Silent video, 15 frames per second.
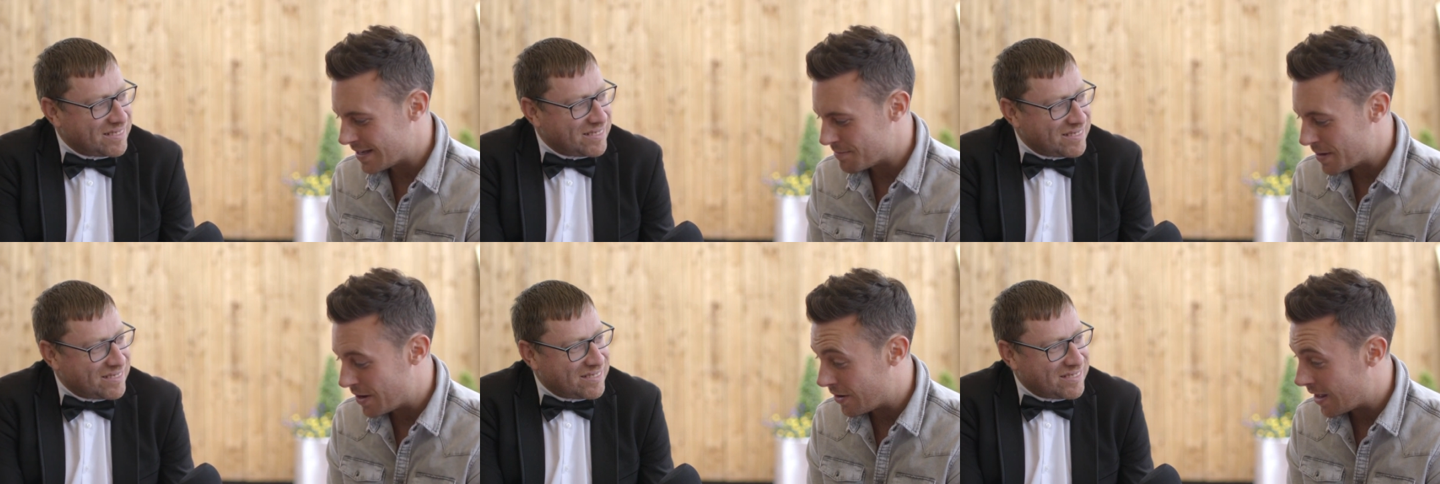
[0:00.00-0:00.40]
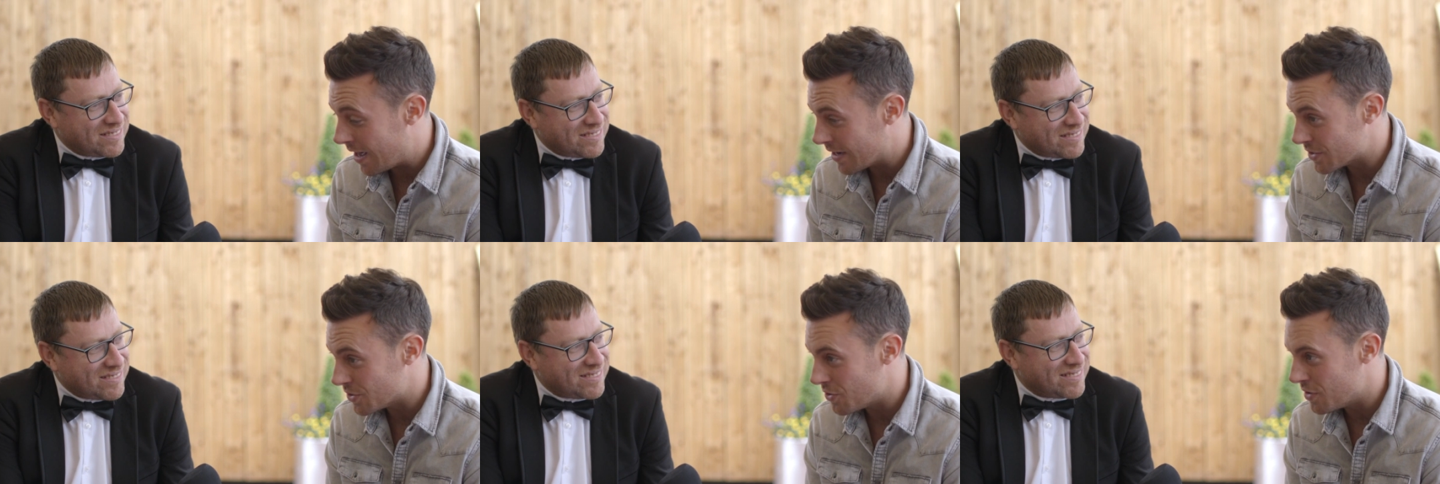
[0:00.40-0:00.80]
Speaker 1: Merle
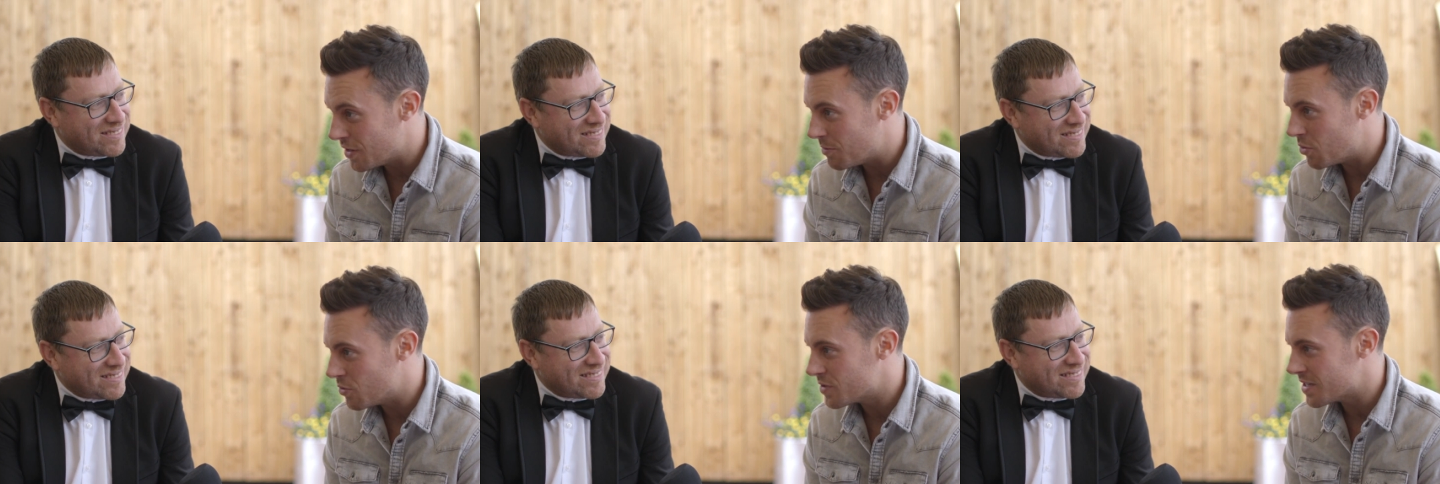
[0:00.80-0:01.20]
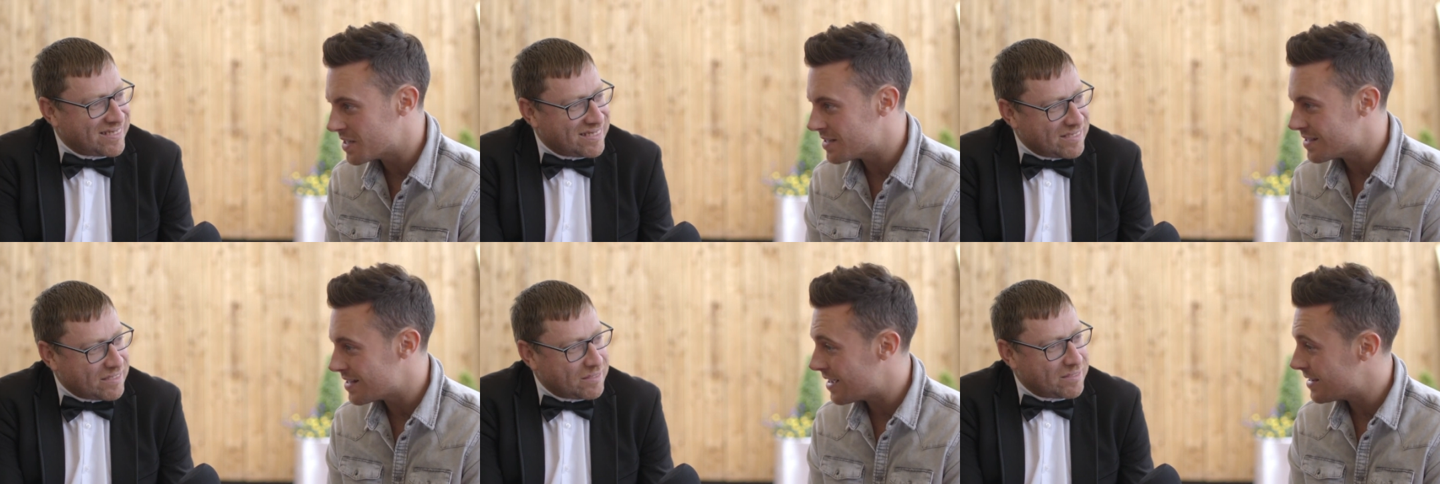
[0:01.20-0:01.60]
Haggard, all them old
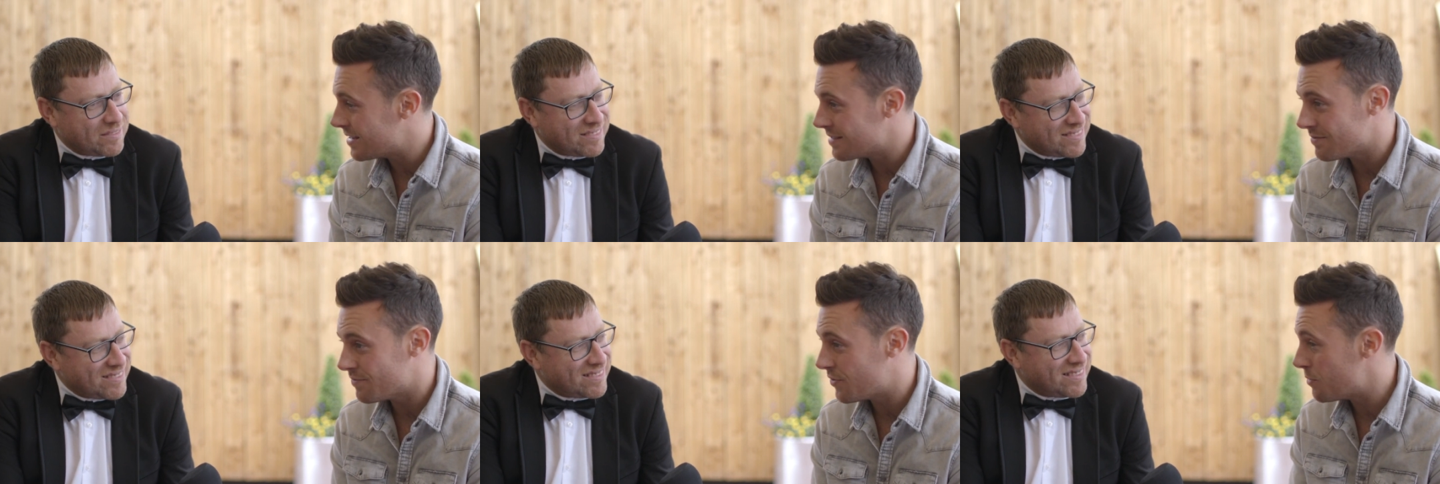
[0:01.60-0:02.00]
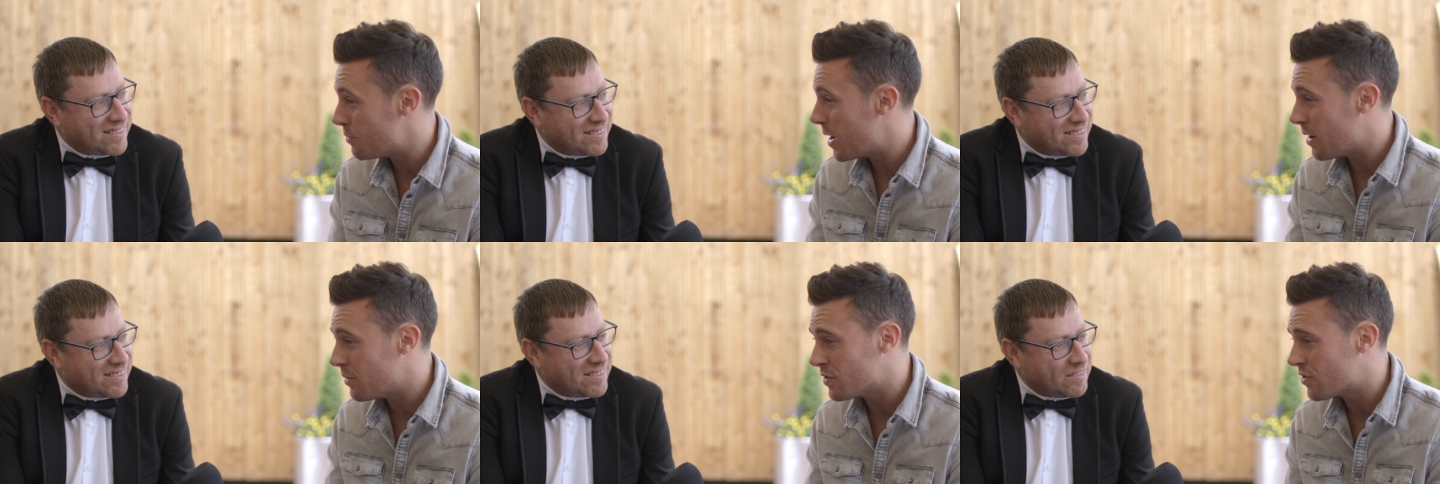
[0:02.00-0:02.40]
singers, and I from
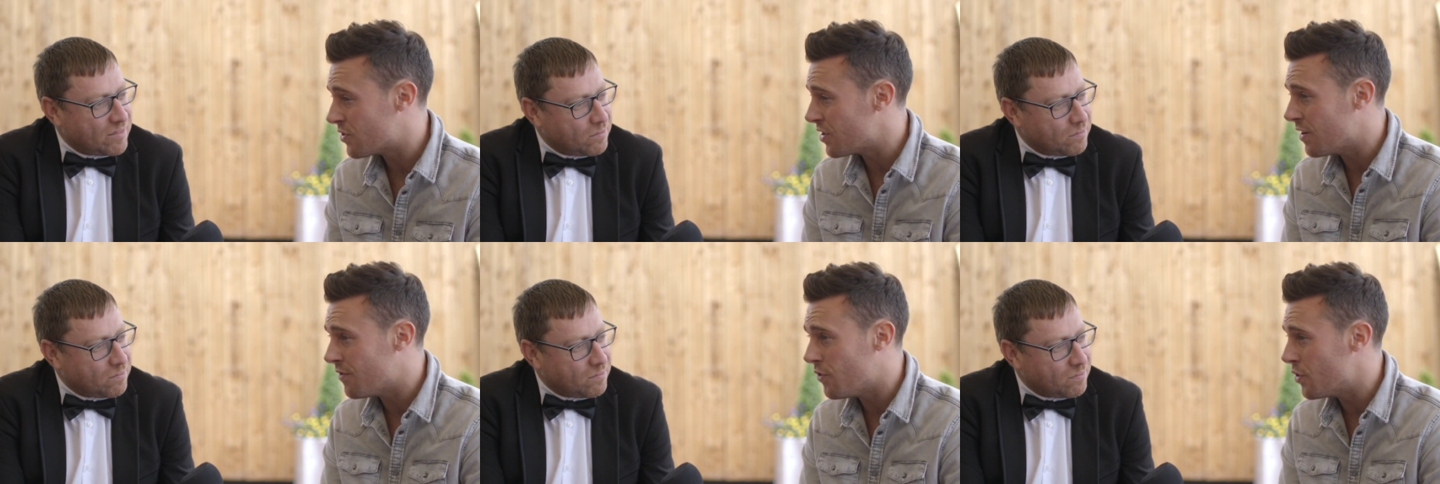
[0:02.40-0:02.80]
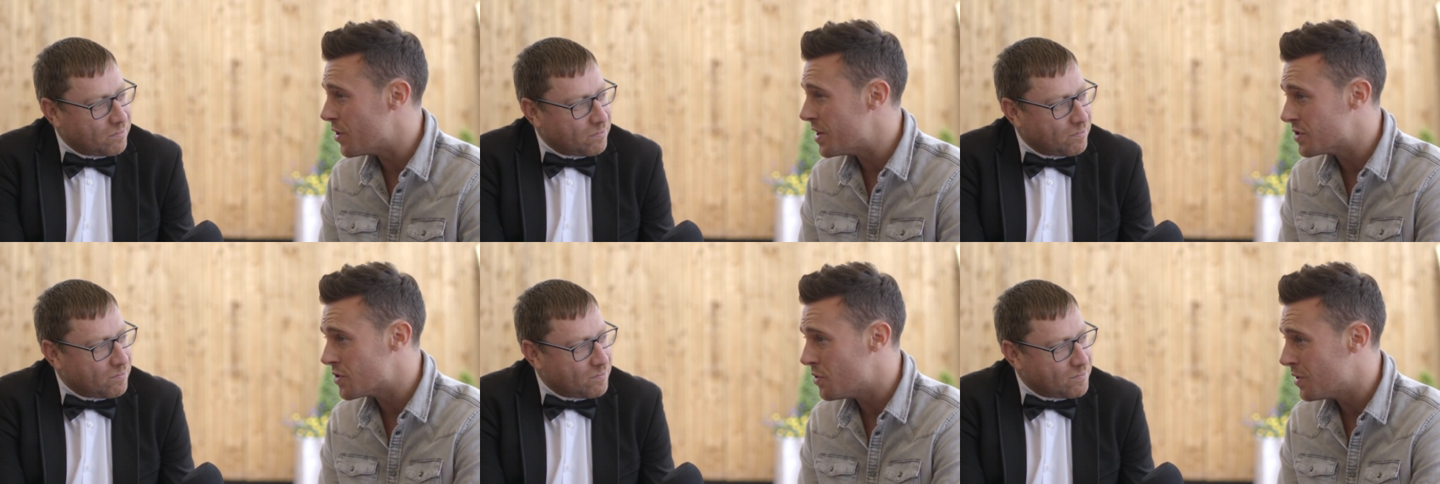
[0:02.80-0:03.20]
when I was three or four
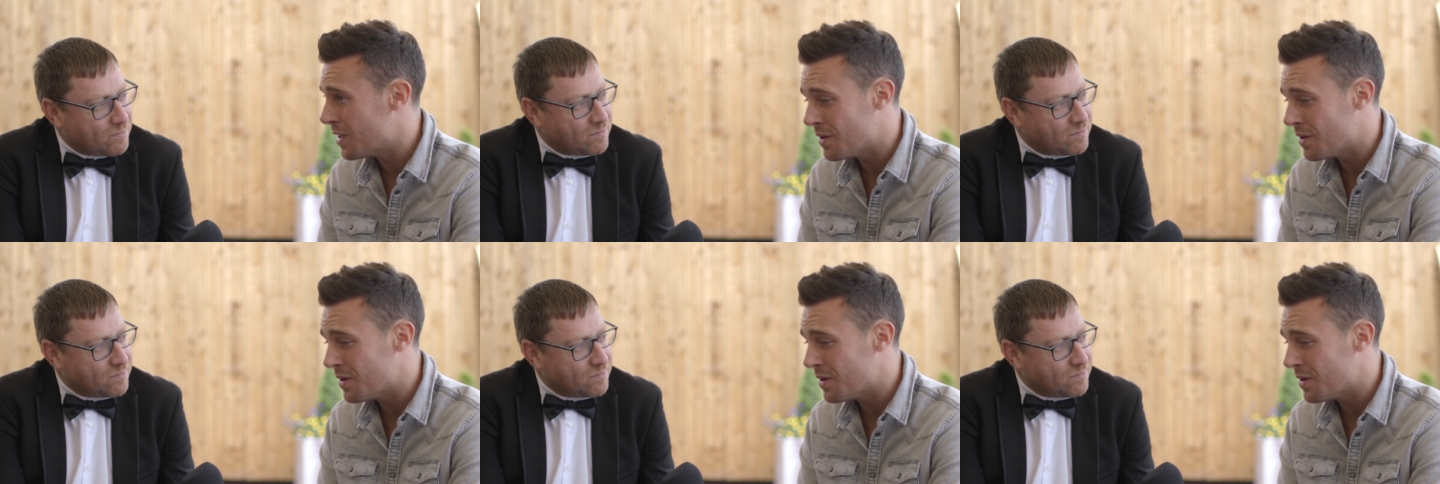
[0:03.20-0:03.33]
years old,